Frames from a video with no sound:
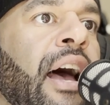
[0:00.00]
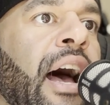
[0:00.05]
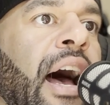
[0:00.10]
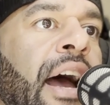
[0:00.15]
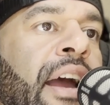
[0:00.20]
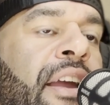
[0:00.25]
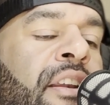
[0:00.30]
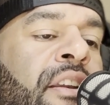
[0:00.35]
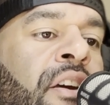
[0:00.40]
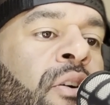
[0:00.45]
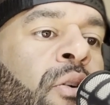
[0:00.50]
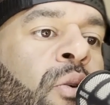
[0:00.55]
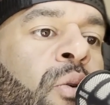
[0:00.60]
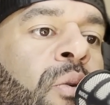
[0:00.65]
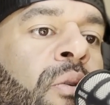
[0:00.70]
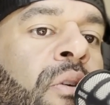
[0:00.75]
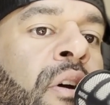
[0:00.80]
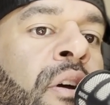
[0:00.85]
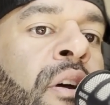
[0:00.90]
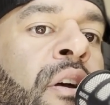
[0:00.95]
I
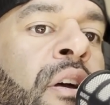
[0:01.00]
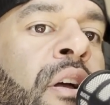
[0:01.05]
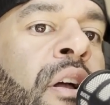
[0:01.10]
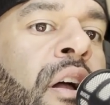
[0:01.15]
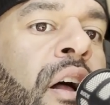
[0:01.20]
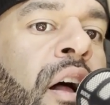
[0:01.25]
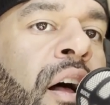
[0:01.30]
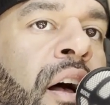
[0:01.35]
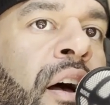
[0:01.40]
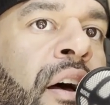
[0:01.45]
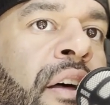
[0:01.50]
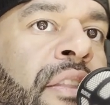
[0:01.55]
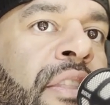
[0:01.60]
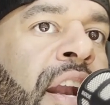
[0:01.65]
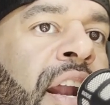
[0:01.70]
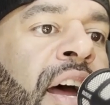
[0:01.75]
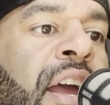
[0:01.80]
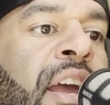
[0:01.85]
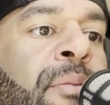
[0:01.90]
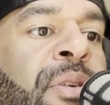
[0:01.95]
know
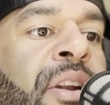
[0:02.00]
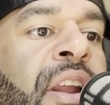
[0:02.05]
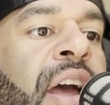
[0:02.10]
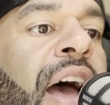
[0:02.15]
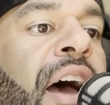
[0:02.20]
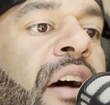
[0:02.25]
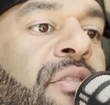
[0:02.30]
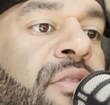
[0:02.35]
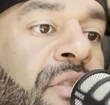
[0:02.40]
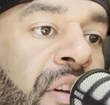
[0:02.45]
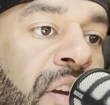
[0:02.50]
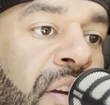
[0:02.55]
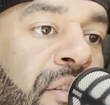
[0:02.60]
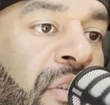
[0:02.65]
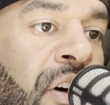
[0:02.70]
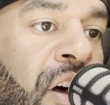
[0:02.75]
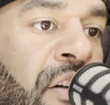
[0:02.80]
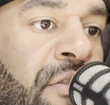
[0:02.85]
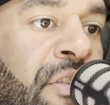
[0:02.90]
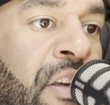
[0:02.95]
that I am an
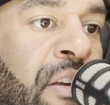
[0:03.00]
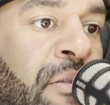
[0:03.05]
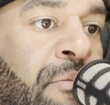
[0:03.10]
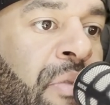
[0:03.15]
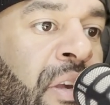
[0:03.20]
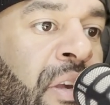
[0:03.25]
ever-evolving